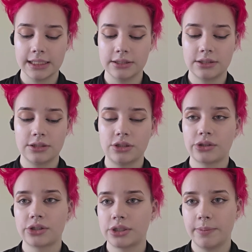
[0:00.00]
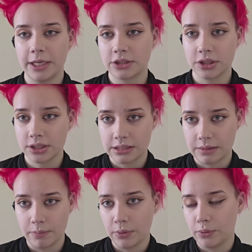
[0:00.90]
is just to make sure it
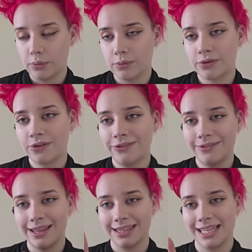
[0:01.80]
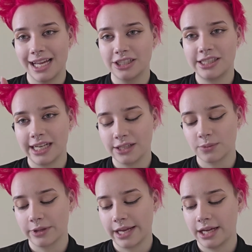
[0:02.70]
doesn't move, that the edge
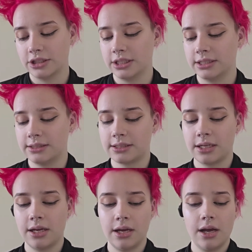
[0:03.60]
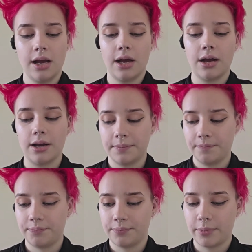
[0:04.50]
stays where the edge is.
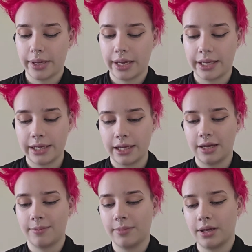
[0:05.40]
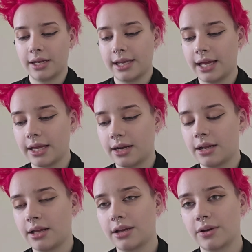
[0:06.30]
But I am
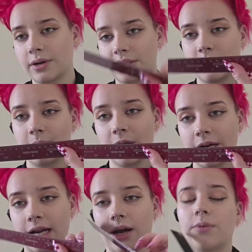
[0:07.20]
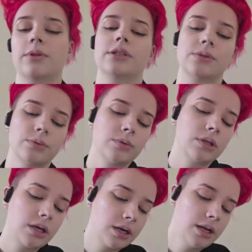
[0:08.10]
again going to mark it out with this
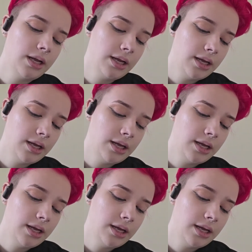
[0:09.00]
ruler,